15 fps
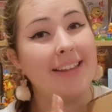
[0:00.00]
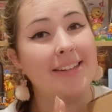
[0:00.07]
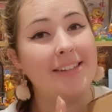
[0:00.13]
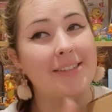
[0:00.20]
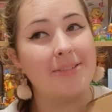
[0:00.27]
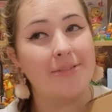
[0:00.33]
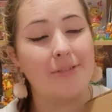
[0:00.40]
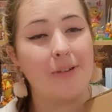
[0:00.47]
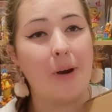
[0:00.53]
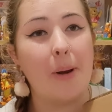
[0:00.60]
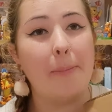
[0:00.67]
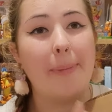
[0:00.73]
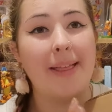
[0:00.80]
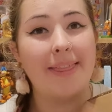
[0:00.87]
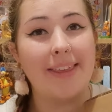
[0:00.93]
It is
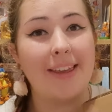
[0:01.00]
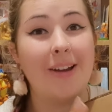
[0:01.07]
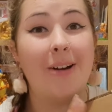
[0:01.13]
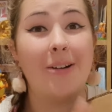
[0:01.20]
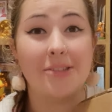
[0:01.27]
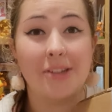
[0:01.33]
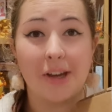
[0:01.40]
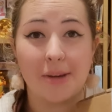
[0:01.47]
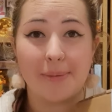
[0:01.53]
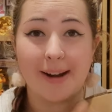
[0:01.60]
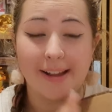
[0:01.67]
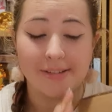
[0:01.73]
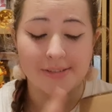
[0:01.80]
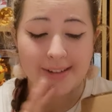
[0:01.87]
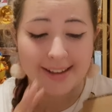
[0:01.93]
from the October
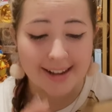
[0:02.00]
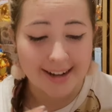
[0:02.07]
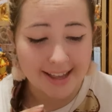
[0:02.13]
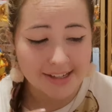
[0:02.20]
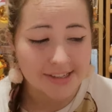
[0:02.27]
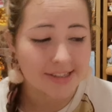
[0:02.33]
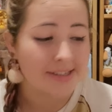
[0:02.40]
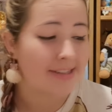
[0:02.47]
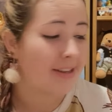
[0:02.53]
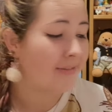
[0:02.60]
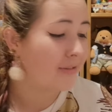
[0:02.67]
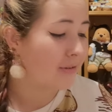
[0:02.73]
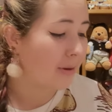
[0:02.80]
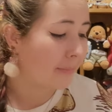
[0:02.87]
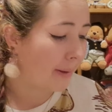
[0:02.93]
Loungefly collection, because if
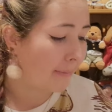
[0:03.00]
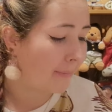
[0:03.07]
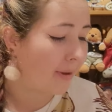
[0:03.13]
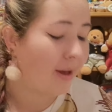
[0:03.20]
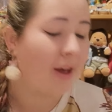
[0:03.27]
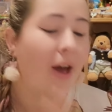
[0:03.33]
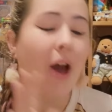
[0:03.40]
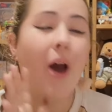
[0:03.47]
you remember,